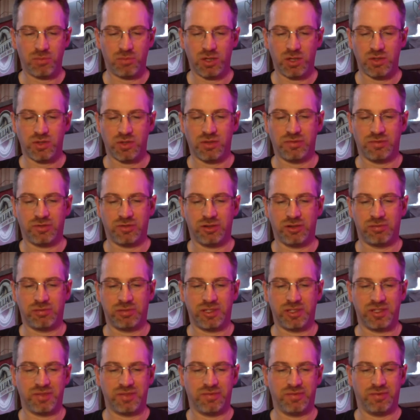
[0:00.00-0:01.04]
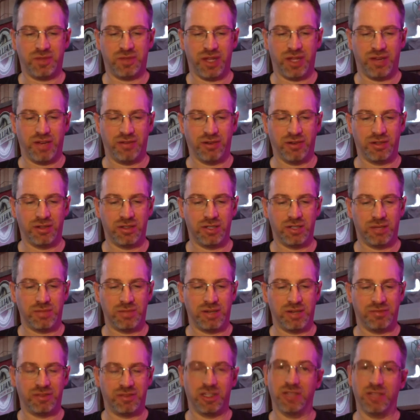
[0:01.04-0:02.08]
so far a pleasant flavor. I'm
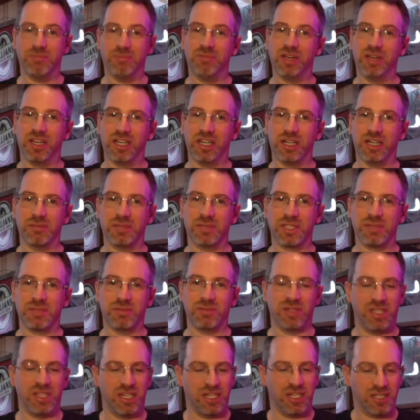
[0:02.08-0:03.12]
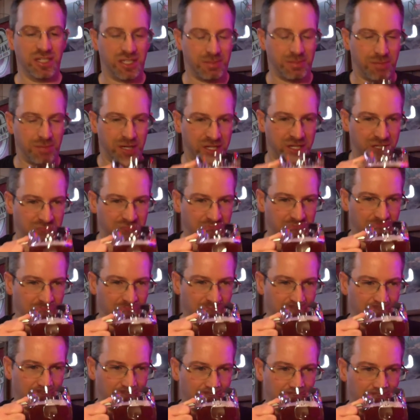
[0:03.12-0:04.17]
definitely picking up some of the spice
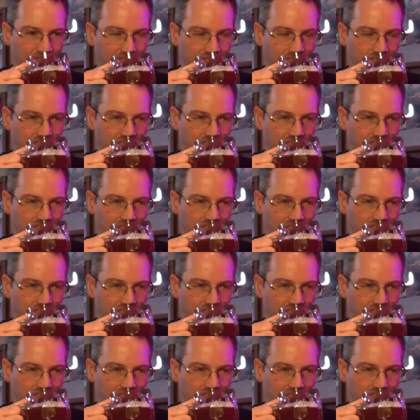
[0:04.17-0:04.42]
character.